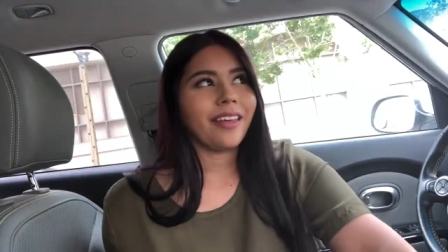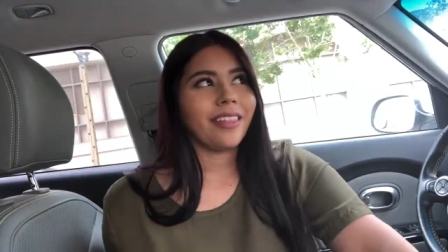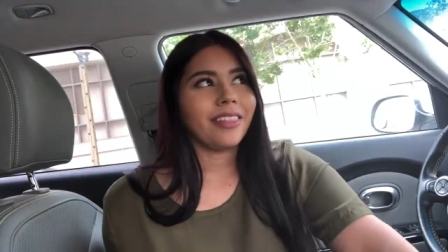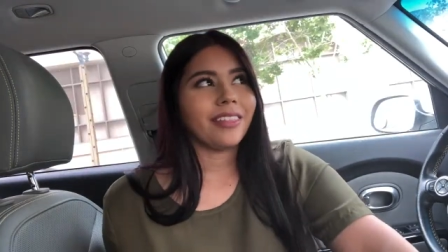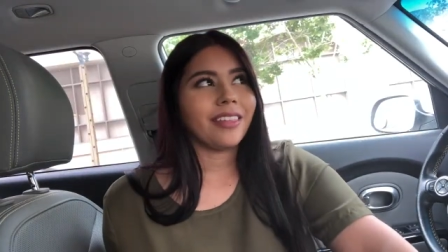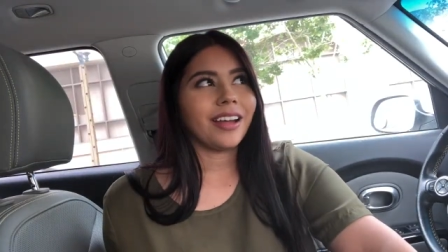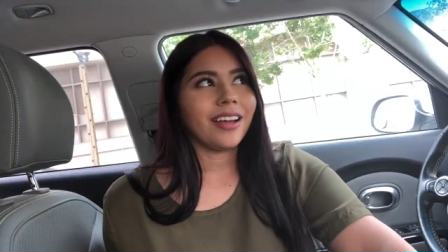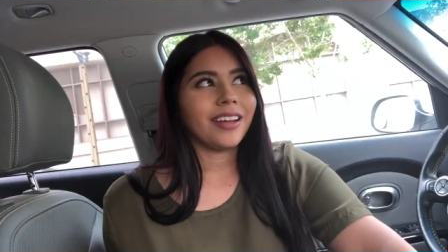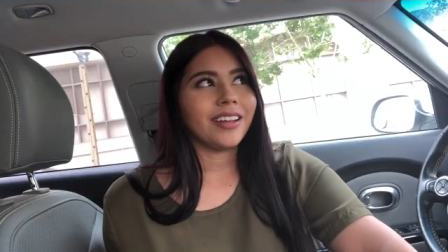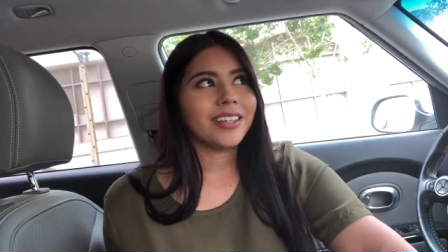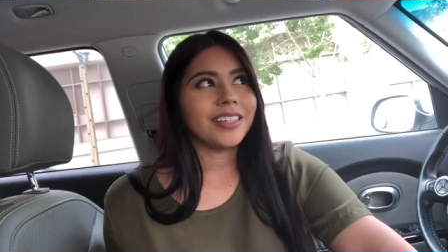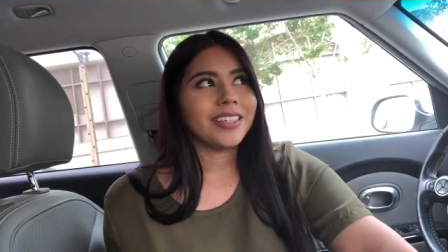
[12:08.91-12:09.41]

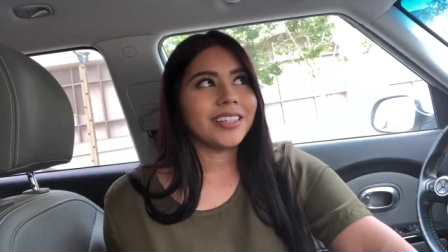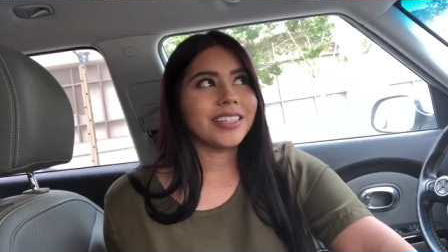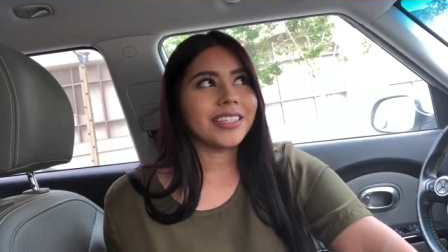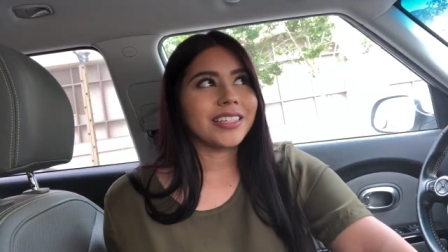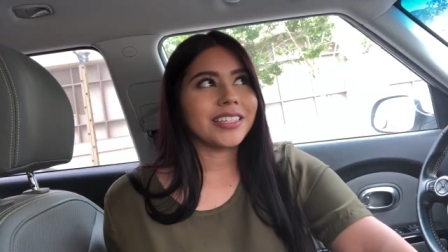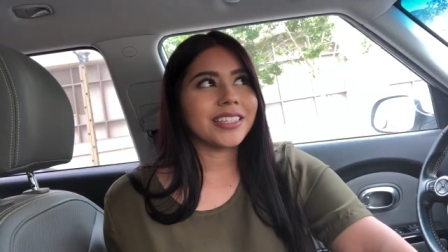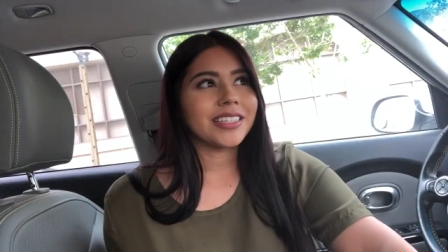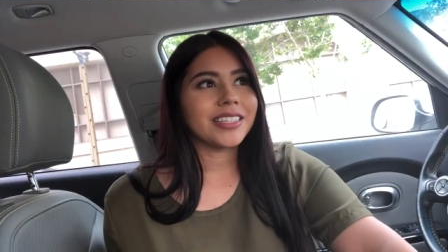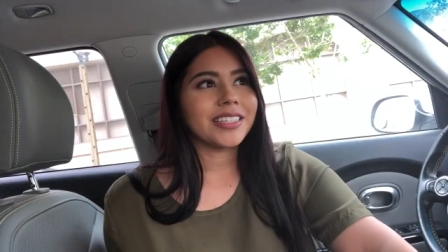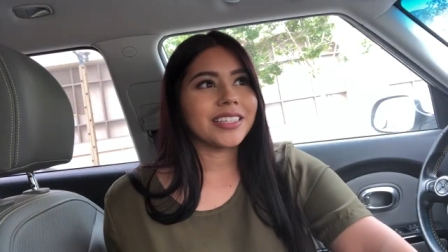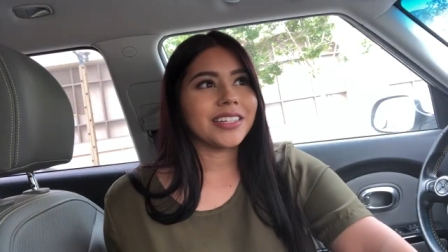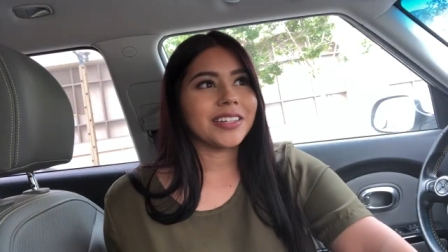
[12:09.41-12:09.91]
That
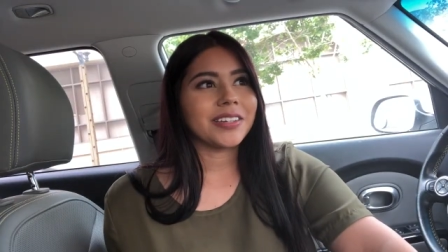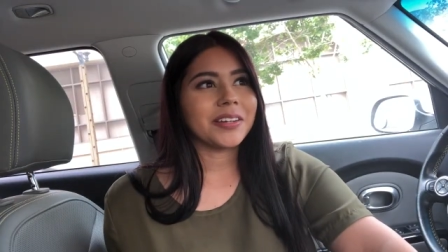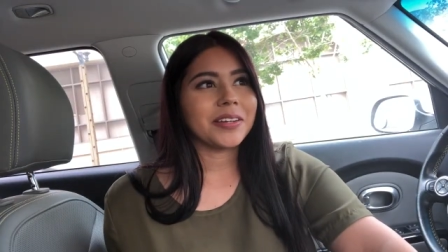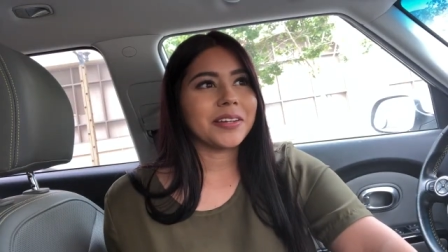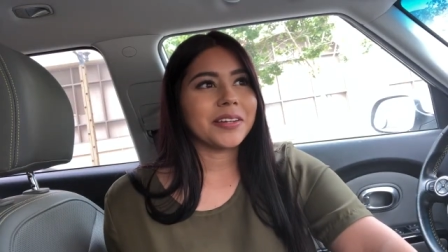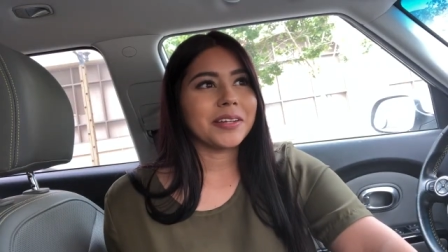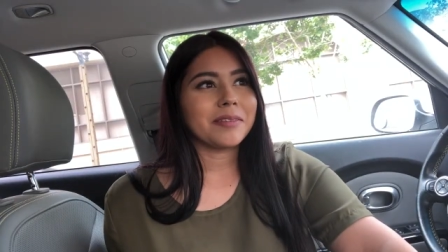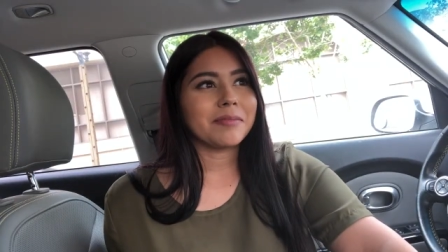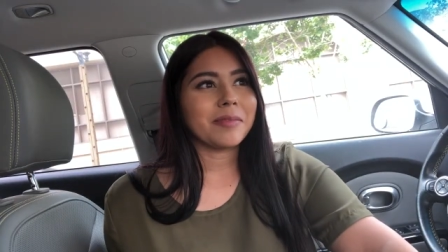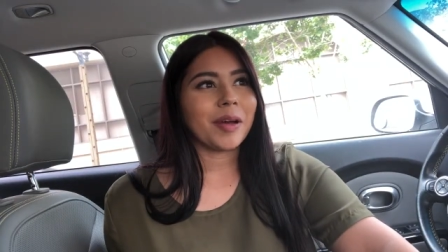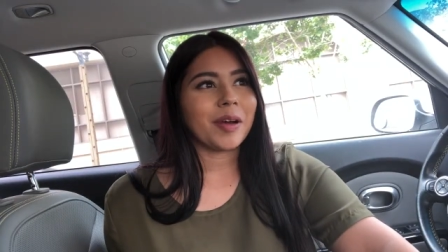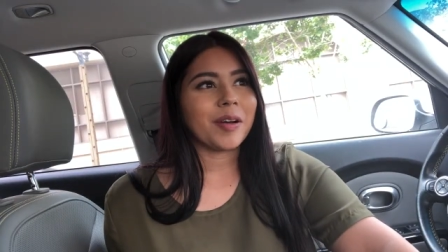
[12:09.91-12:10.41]
is the
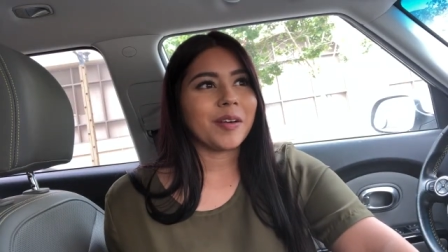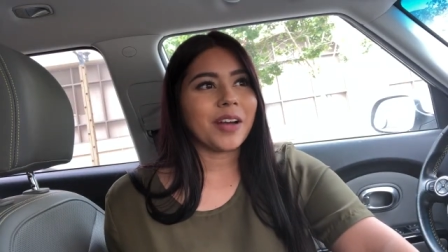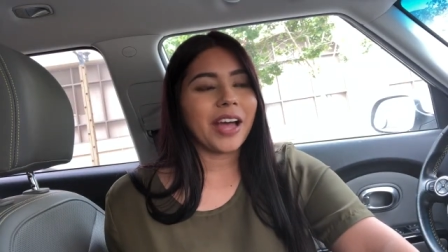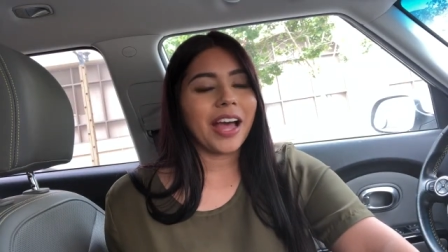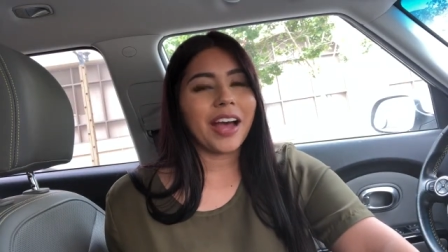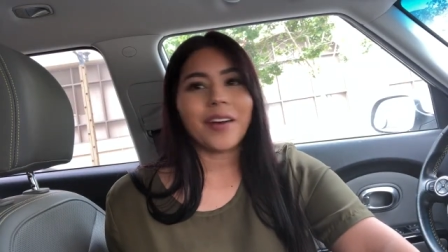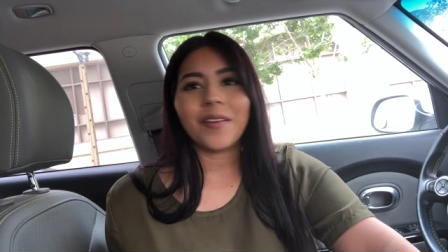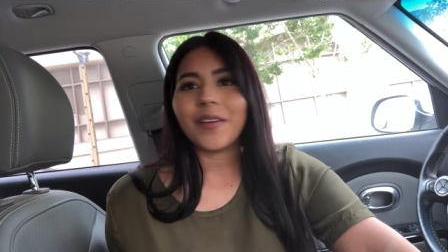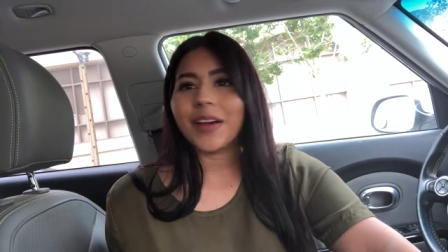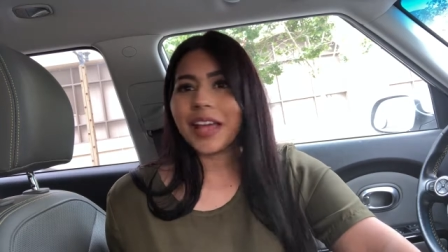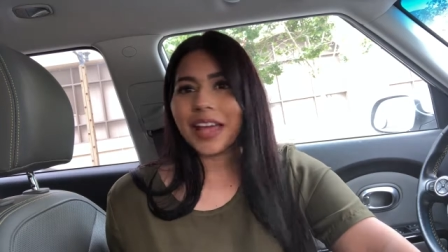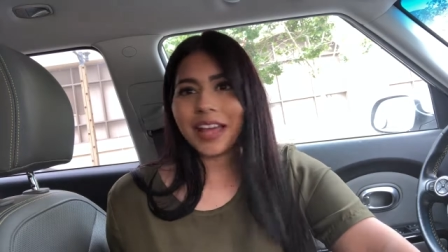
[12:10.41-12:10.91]
story about
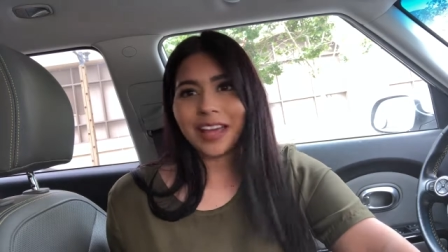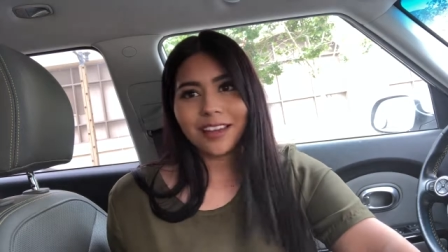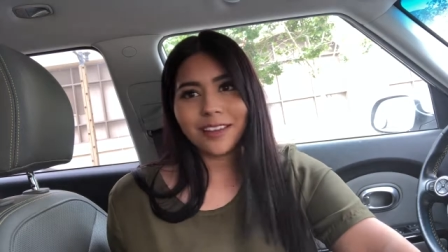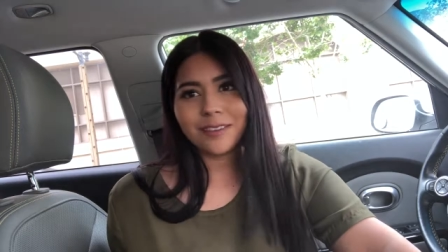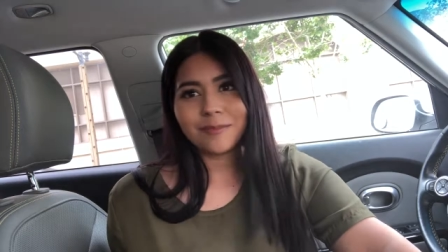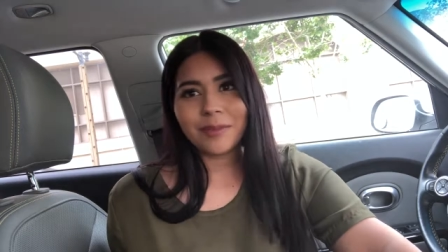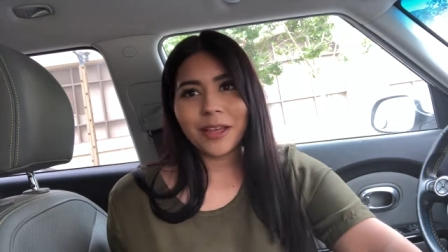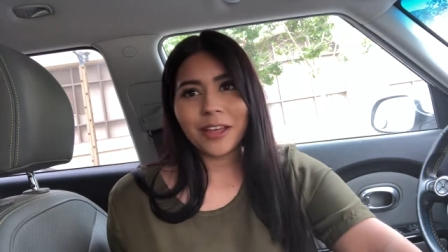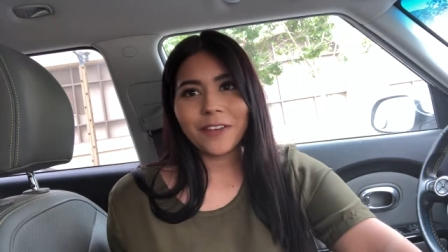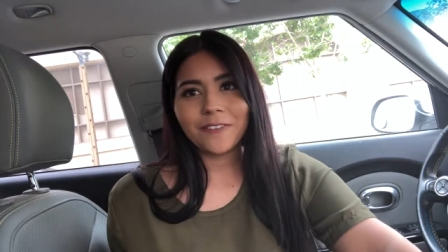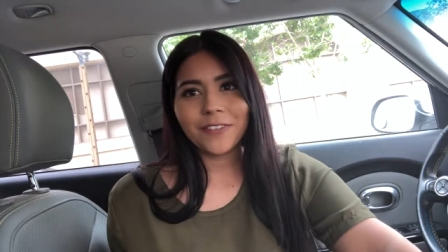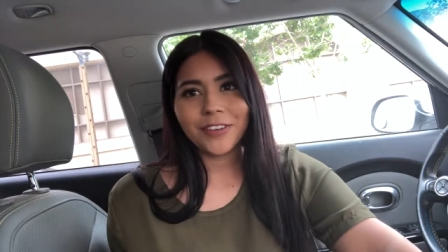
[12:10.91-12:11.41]
how I had
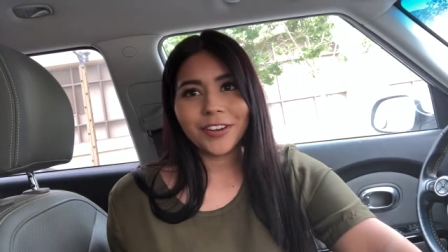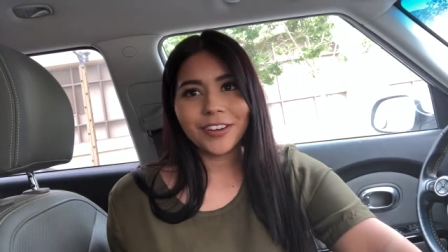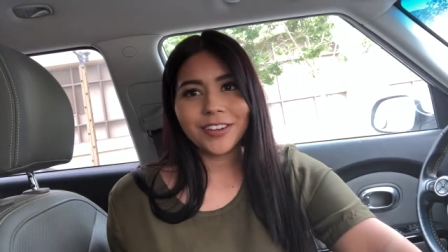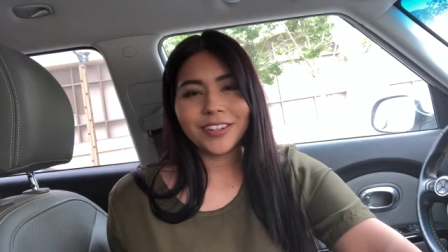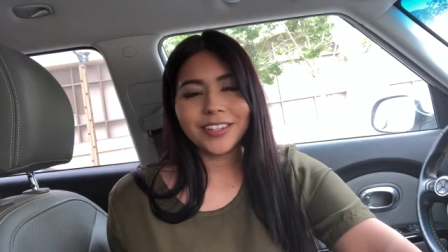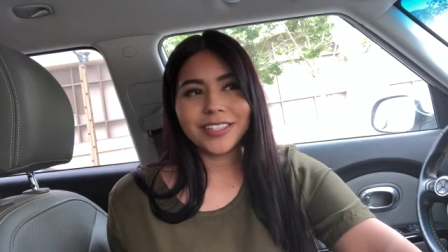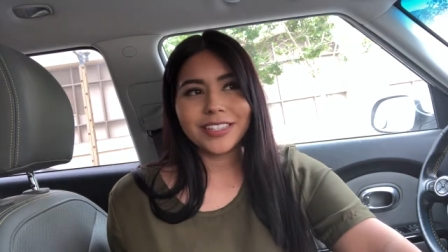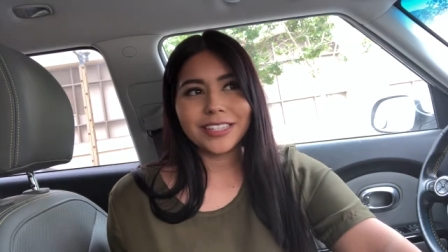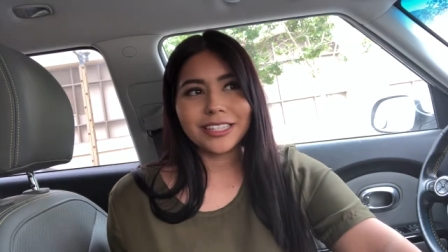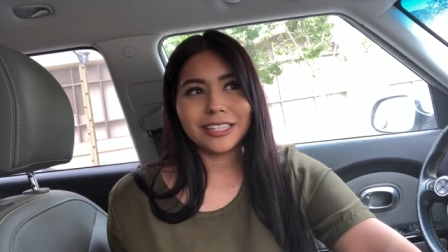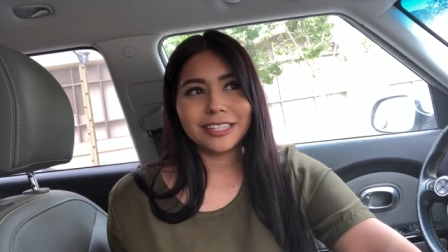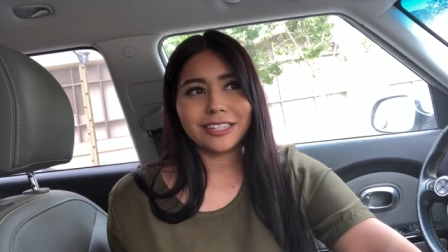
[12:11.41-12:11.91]
my
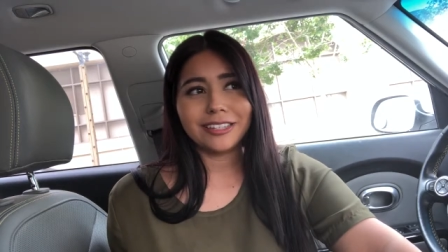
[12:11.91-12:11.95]
first